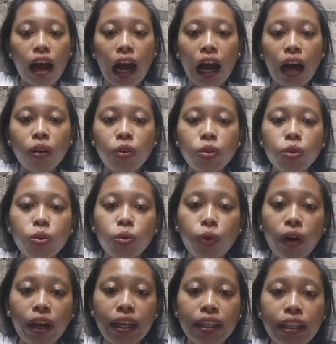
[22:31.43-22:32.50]
how to
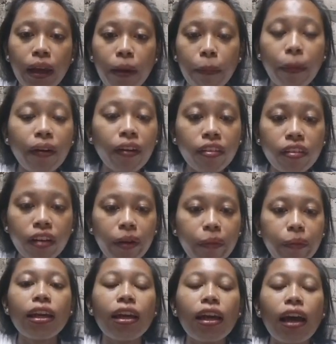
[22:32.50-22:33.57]
write a paragraph,
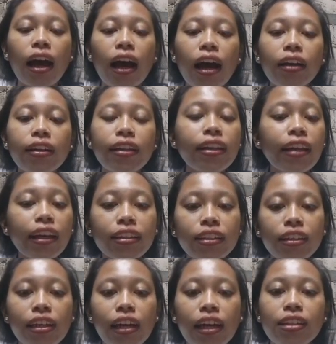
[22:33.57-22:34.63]
then
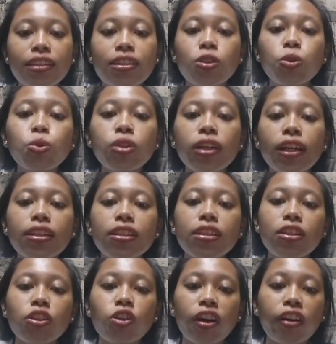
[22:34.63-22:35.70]
later let
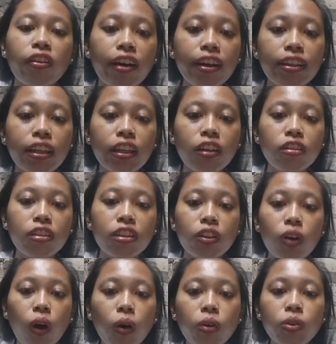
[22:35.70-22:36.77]
students try writing on
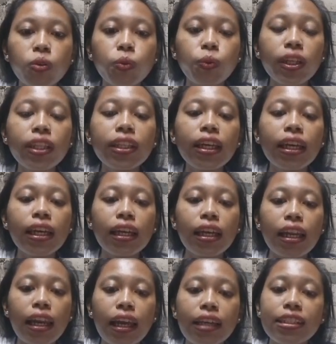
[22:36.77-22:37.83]
their own with
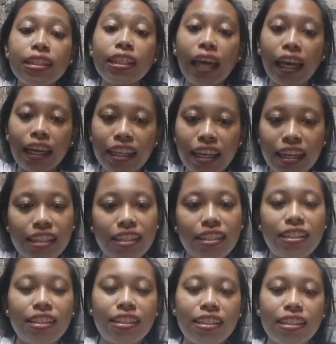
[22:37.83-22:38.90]
less
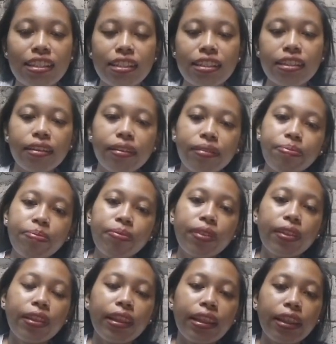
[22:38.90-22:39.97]
guidance.
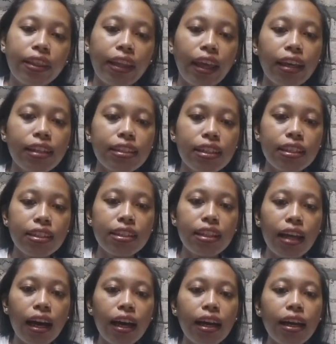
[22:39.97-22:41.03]
Next is
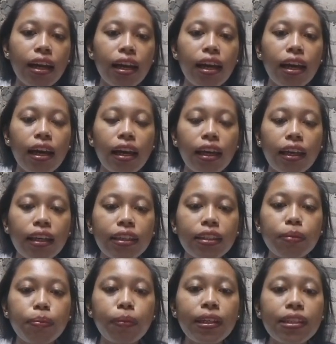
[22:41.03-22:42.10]
the
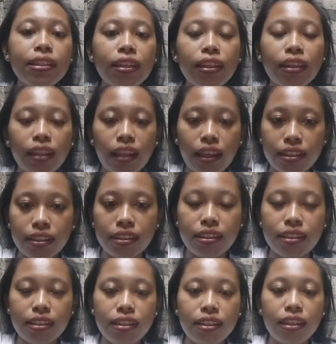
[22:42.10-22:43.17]

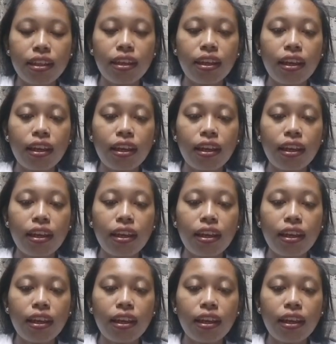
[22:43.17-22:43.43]
explicitness.